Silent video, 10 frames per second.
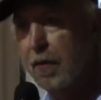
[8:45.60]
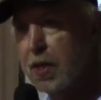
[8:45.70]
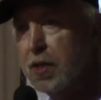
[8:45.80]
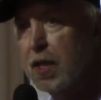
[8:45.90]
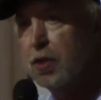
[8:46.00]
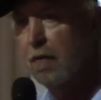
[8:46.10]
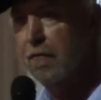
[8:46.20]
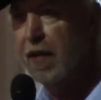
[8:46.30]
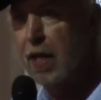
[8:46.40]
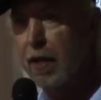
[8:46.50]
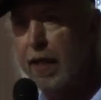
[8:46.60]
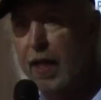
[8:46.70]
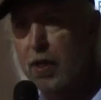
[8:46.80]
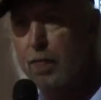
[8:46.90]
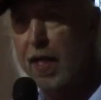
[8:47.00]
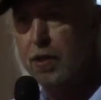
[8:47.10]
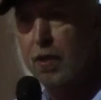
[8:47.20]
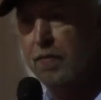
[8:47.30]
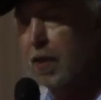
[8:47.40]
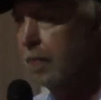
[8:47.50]
These things are very
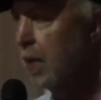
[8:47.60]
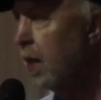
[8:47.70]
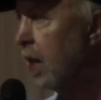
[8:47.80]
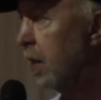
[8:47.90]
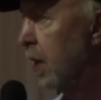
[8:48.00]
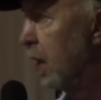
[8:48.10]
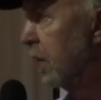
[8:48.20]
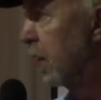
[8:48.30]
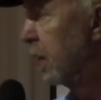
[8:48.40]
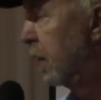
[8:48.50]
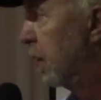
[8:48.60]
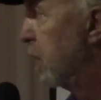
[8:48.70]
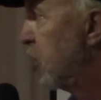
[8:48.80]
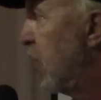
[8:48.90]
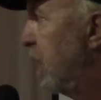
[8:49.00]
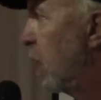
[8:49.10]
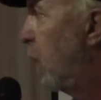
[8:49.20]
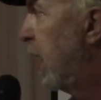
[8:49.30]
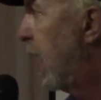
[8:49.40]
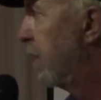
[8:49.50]
inexpensive. The machine that
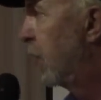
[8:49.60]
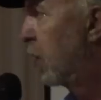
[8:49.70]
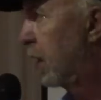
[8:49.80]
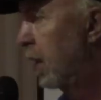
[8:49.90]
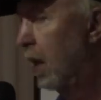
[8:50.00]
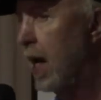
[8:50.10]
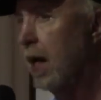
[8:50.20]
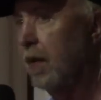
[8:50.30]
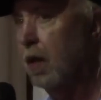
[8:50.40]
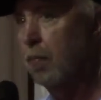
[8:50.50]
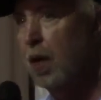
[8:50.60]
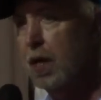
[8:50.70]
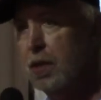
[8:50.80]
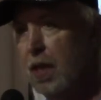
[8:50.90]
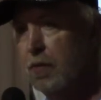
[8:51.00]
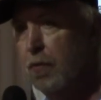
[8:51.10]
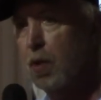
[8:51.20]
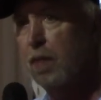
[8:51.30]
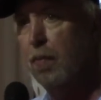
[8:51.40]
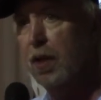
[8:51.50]
we have in North Carolina that will process
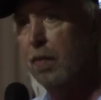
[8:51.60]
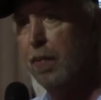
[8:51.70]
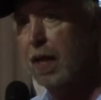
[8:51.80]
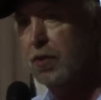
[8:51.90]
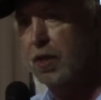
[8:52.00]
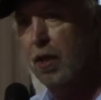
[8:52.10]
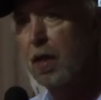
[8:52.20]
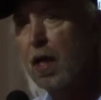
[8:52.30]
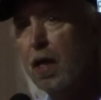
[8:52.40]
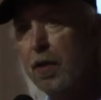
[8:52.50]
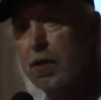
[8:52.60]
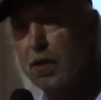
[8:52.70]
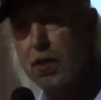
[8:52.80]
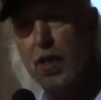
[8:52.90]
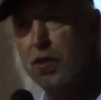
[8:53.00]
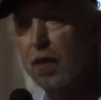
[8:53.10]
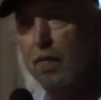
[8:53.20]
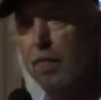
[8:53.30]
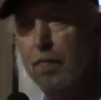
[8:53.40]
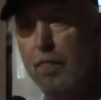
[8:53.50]
40 million pounds a year, this isn't,
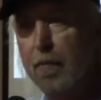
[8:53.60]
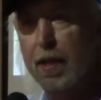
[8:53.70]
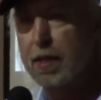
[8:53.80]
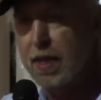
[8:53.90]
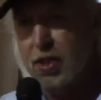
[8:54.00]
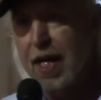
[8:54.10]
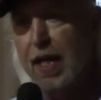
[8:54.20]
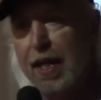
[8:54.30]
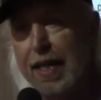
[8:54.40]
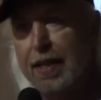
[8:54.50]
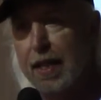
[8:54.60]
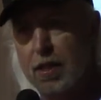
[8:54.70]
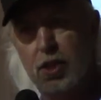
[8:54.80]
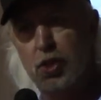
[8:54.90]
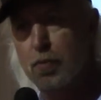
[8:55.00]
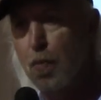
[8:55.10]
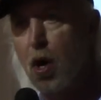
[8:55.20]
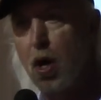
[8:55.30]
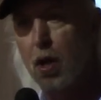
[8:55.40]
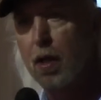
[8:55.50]
it's not like that. This is
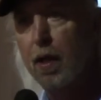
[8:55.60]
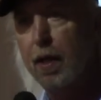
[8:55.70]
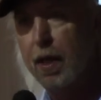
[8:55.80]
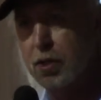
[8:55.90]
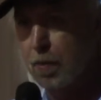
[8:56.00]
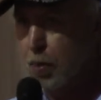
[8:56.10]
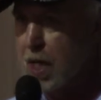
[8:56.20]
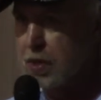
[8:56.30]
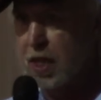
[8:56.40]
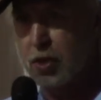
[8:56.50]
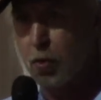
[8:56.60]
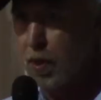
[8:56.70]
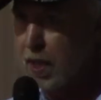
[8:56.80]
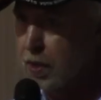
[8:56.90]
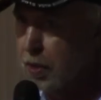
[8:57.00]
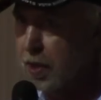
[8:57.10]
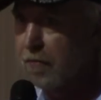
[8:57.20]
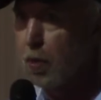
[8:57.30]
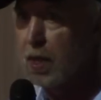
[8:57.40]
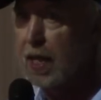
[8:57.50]
small. It's to process 20, 30,
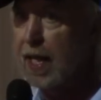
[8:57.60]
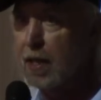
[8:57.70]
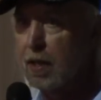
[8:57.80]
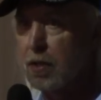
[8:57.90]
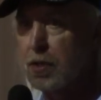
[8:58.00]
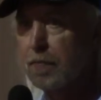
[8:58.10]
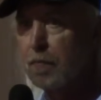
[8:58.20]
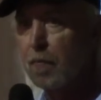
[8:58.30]
40 acres.